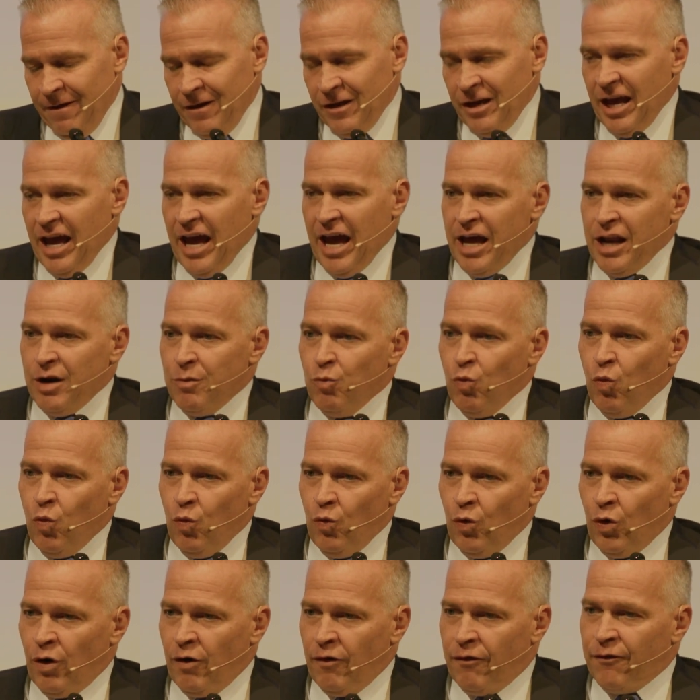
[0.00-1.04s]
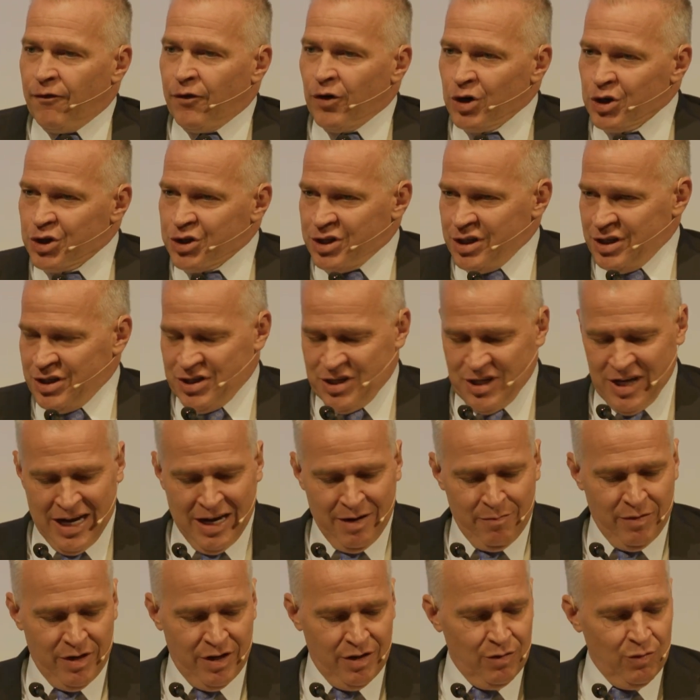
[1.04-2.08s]
And her first
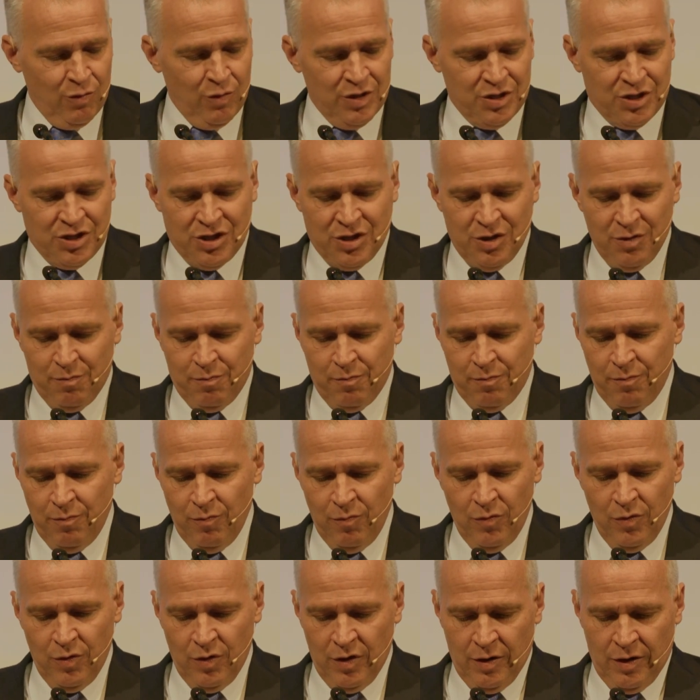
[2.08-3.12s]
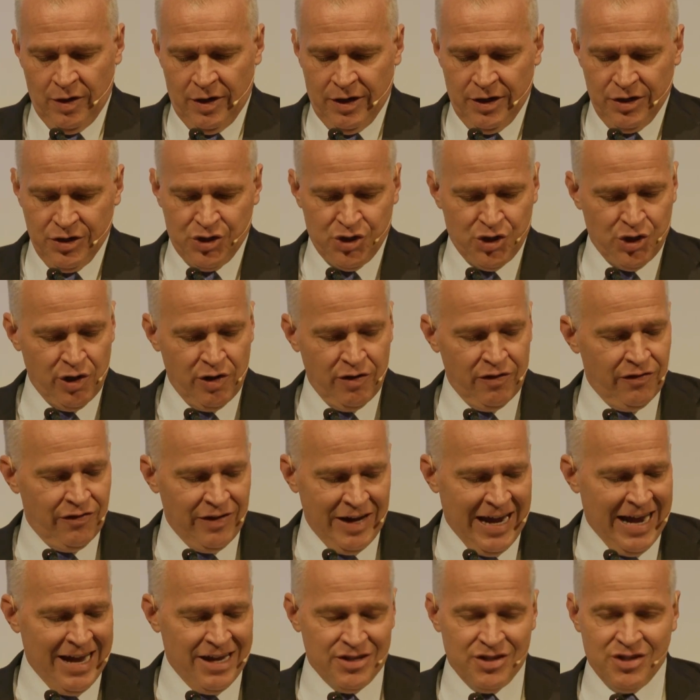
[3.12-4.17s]
assignment was to serve
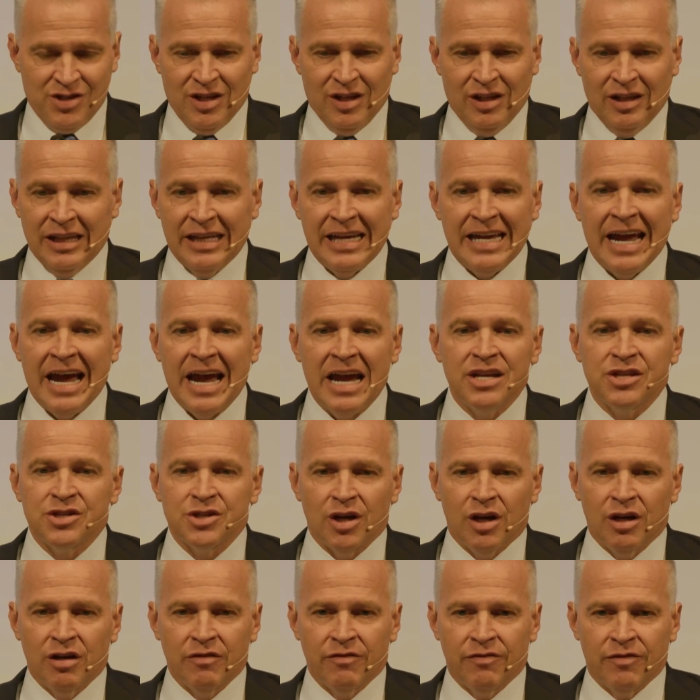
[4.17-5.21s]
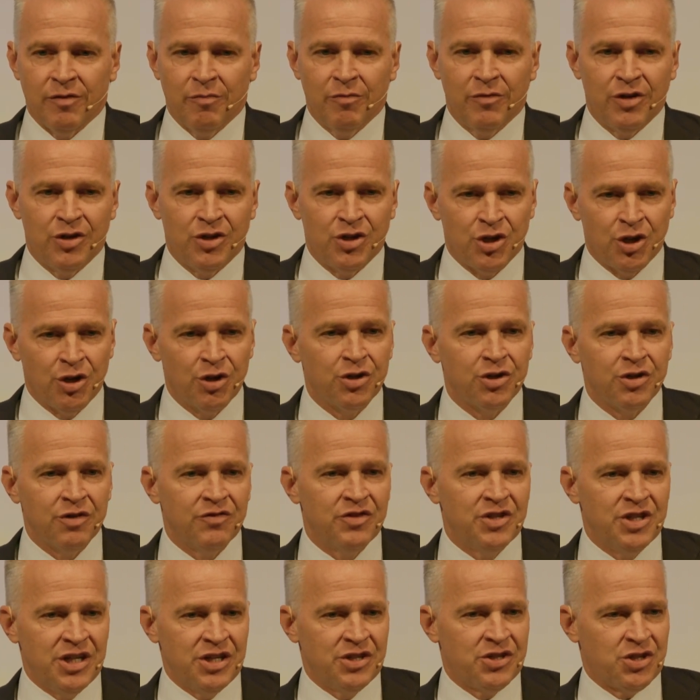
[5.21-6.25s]
as the liaison from the Church of
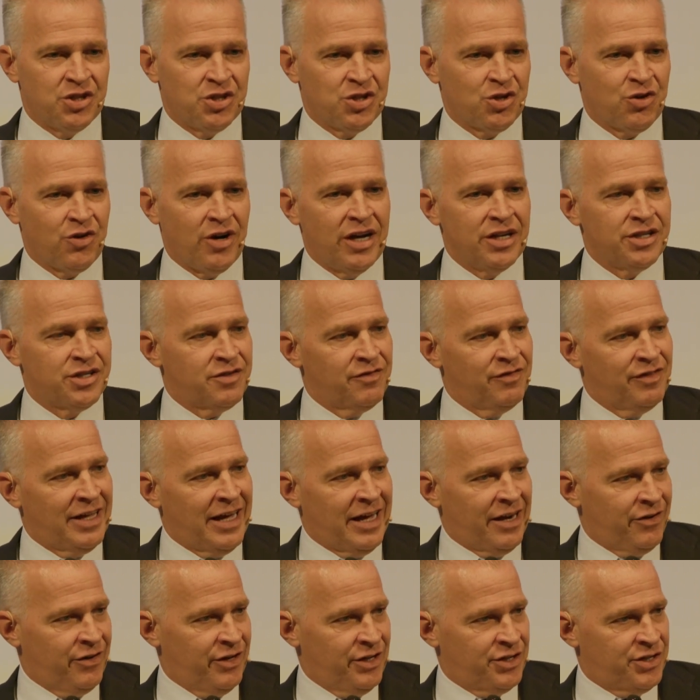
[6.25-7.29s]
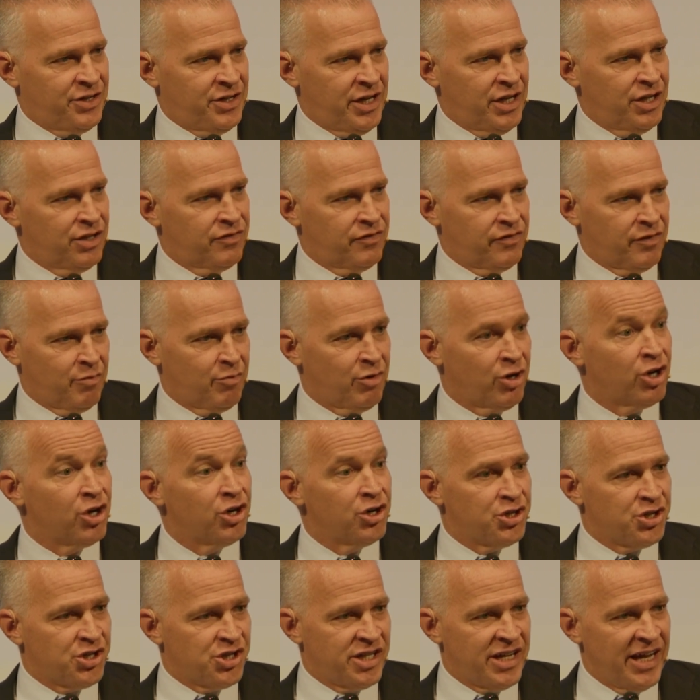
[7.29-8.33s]
Jesus Christ of Latter-day Saints from her
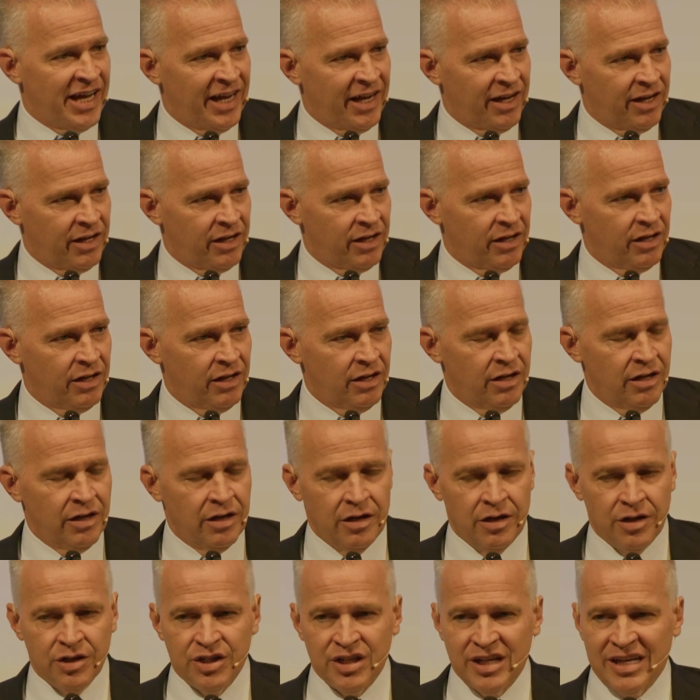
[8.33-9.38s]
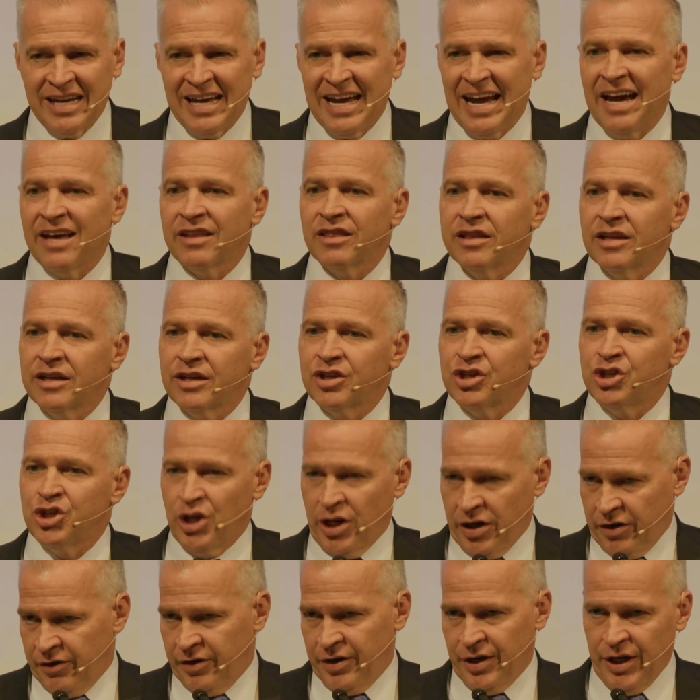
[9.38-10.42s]
stake to Catholic
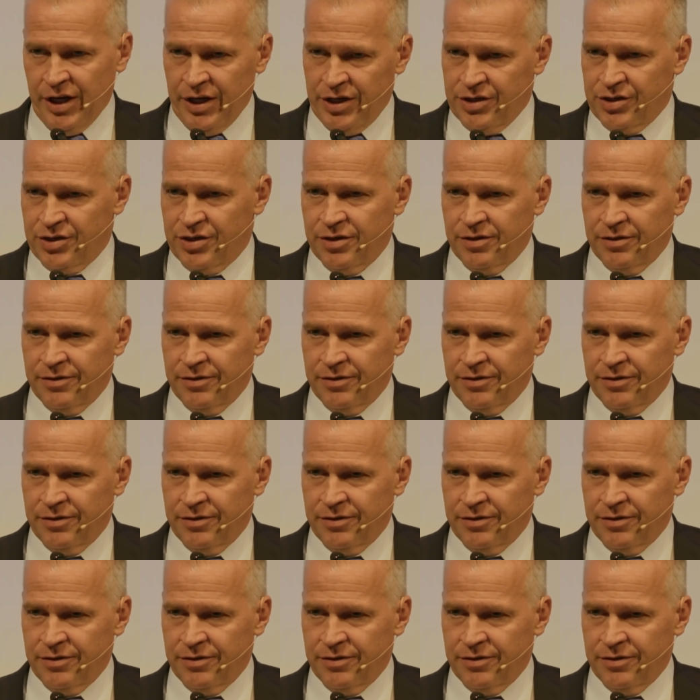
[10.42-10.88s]
Charities.